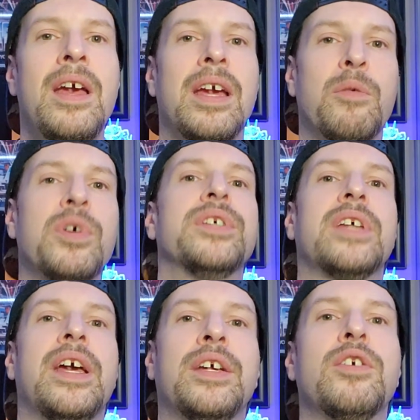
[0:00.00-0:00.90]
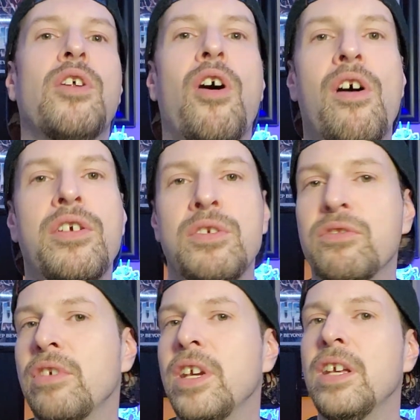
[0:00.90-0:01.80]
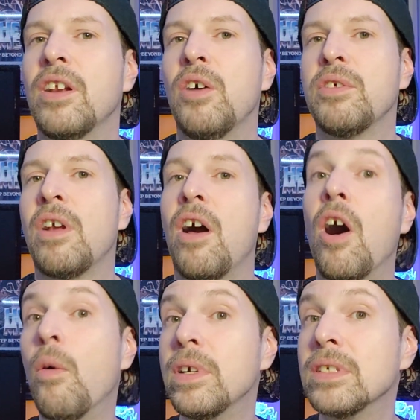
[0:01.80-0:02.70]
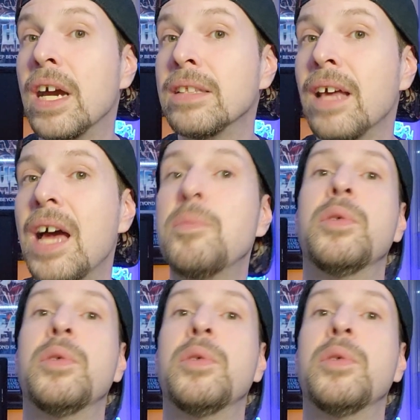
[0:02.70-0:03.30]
It was a good haul. Usually, you know, they're not always like that,